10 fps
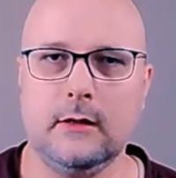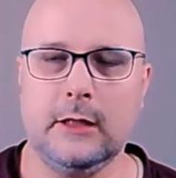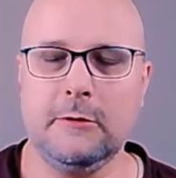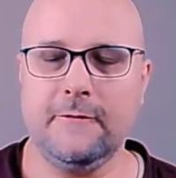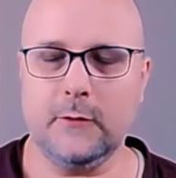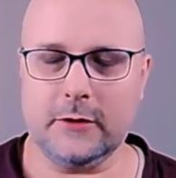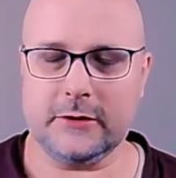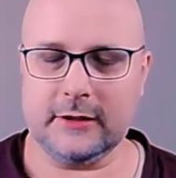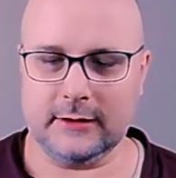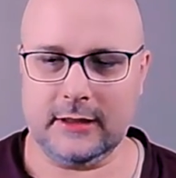Now,
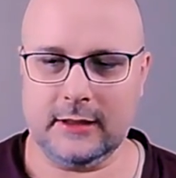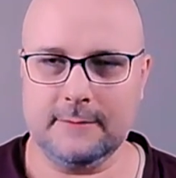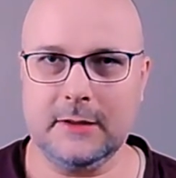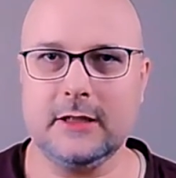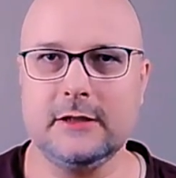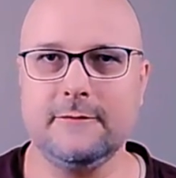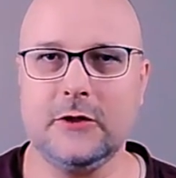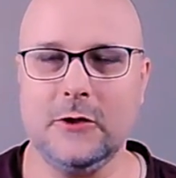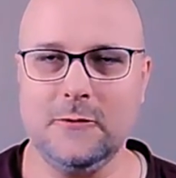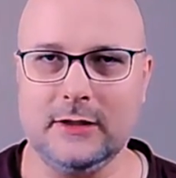unfortunately, because of
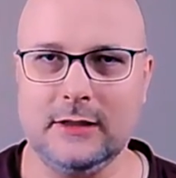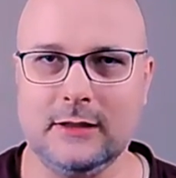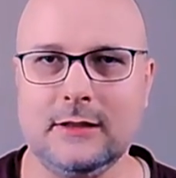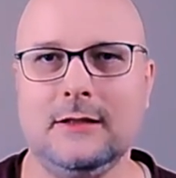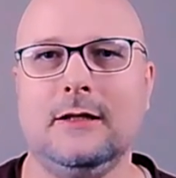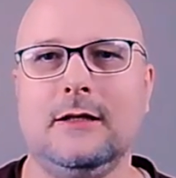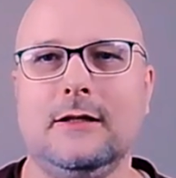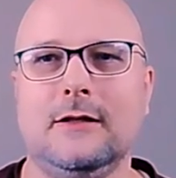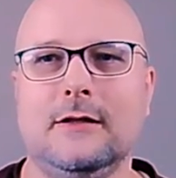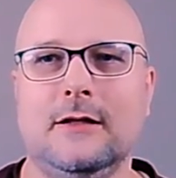COVID,
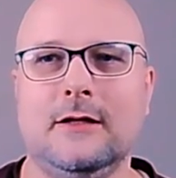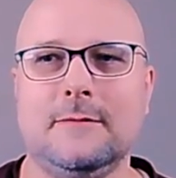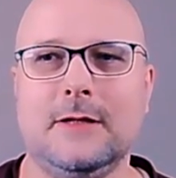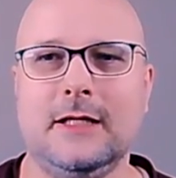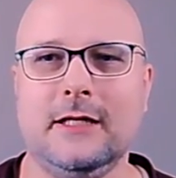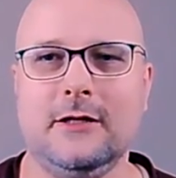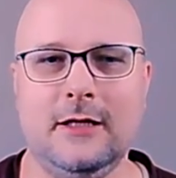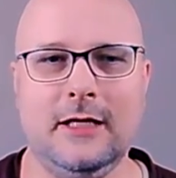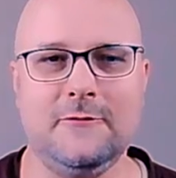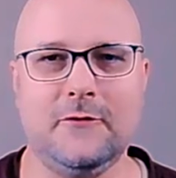I
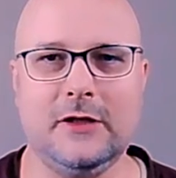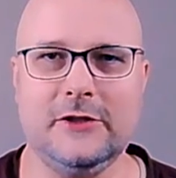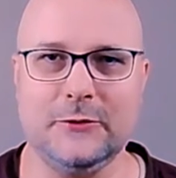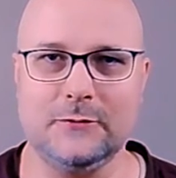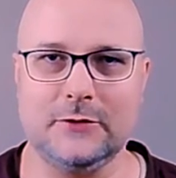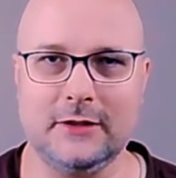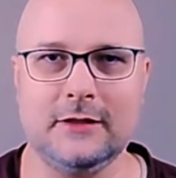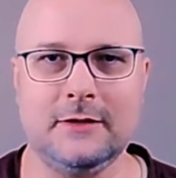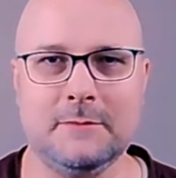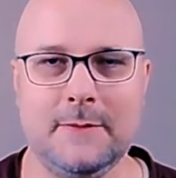cannot have friends
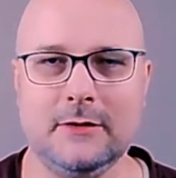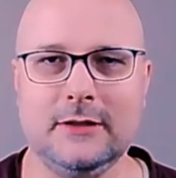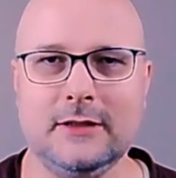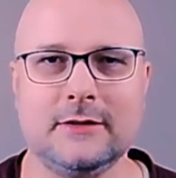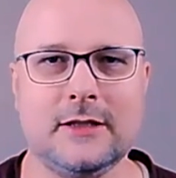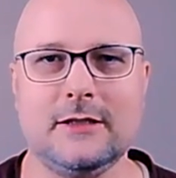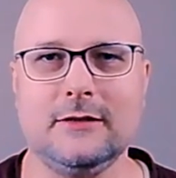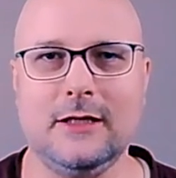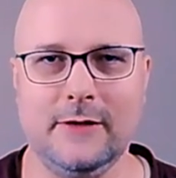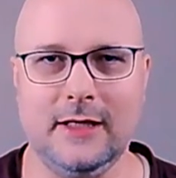over. My building doesn't
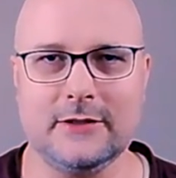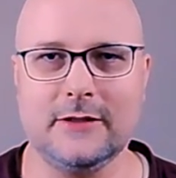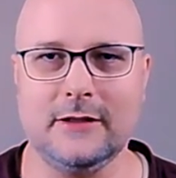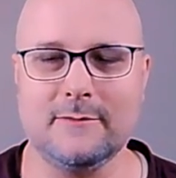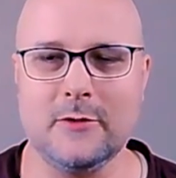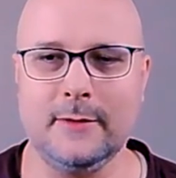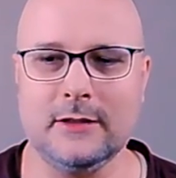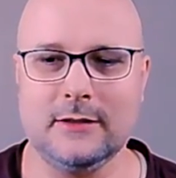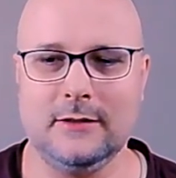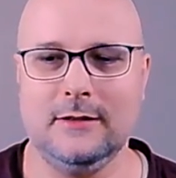allow guests at the moment.